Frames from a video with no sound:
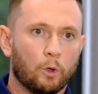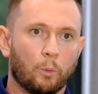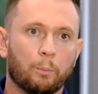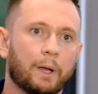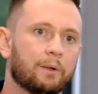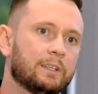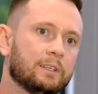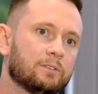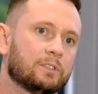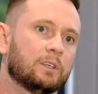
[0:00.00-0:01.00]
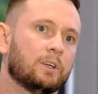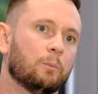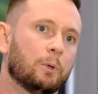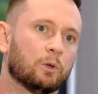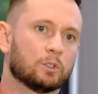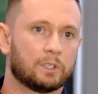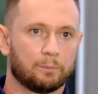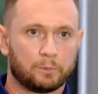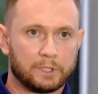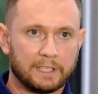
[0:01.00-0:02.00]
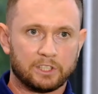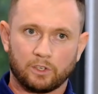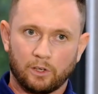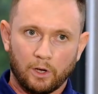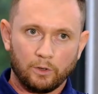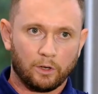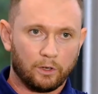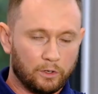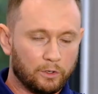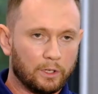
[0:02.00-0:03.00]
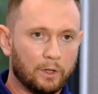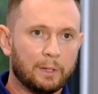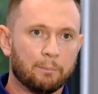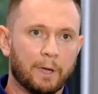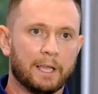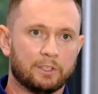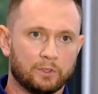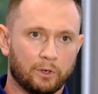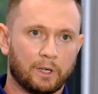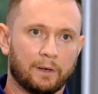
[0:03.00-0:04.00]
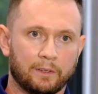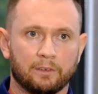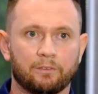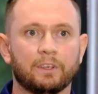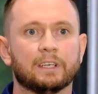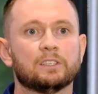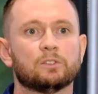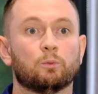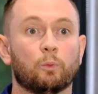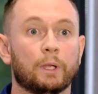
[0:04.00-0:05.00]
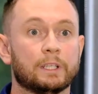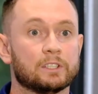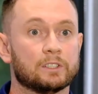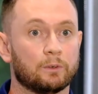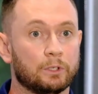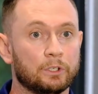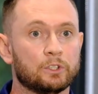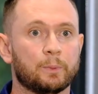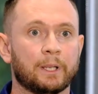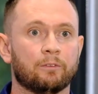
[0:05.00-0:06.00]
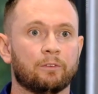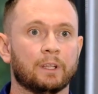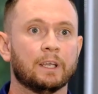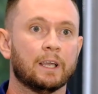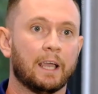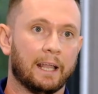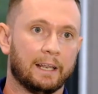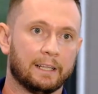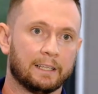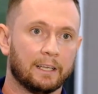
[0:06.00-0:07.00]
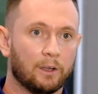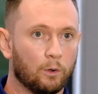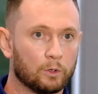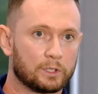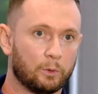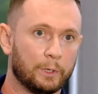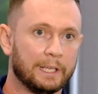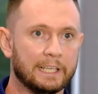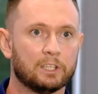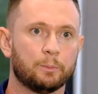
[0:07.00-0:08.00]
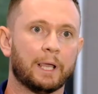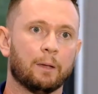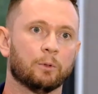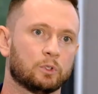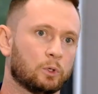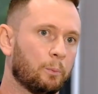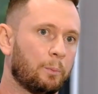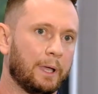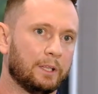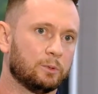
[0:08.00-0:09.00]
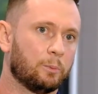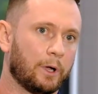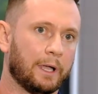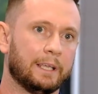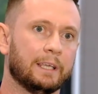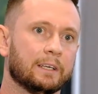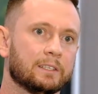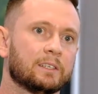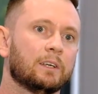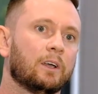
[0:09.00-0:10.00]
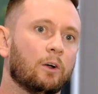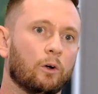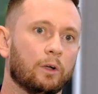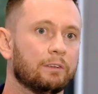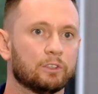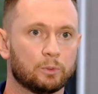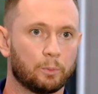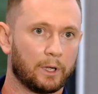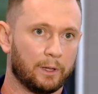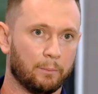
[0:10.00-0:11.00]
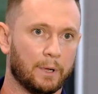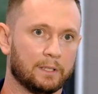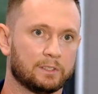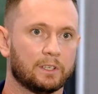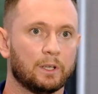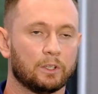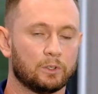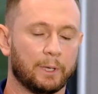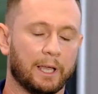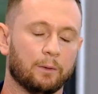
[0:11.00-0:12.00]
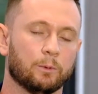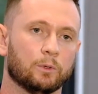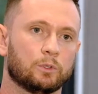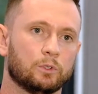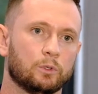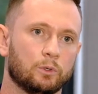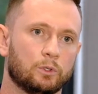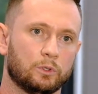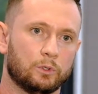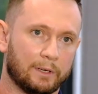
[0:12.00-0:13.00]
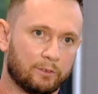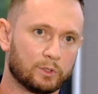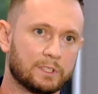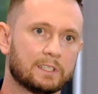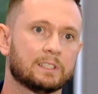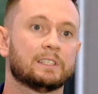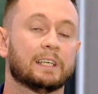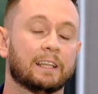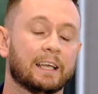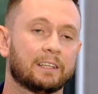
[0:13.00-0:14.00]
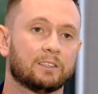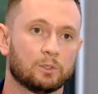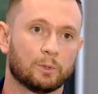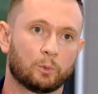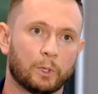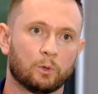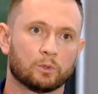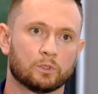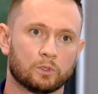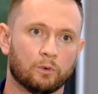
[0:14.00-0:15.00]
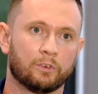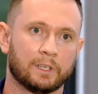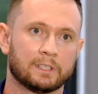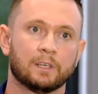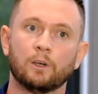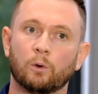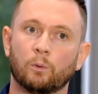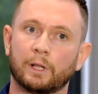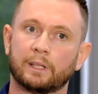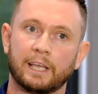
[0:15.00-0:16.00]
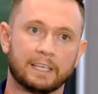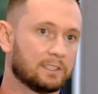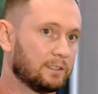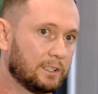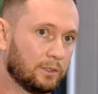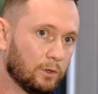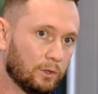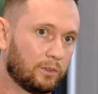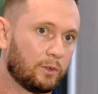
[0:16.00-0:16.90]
comparatives, because the changes are not only made to your current year figures, which is a huge benefit, and that also we need to be able to compare to prior years or even to prior months to be able to have consistency, and that is what Quick Consoles offered us, what Excel did not.